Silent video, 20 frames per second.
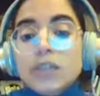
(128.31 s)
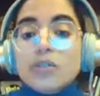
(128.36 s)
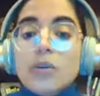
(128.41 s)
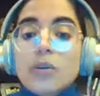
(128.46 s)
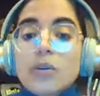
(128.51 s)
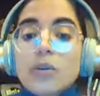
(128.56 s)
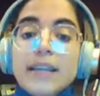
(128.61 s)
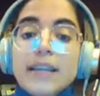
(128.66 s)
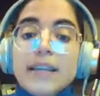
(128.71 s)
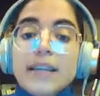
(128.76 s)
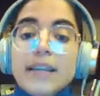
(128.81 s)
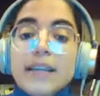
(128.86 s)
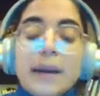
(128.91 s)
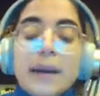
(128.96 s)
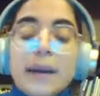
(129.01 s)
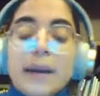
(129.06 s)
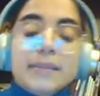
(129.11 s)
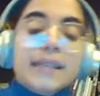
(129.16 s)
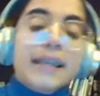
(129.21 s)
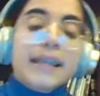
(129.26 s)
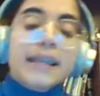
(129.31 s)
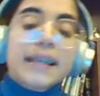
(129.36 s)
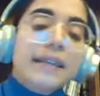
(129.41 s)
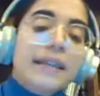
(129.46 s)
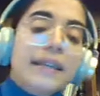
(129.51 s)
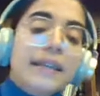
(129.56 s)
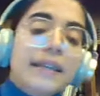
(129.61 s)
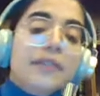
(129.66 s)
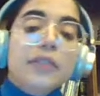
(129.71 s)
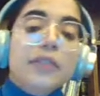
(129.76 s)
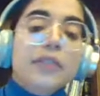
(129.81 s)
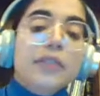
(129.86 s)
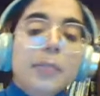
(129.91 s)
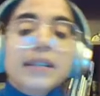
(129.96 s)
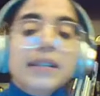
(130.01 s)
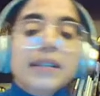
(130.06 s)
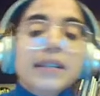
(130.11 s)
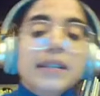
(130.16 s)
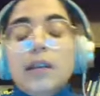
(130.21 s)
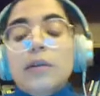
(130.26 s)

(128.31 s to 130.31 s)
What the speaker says: So as if I'm saying that VB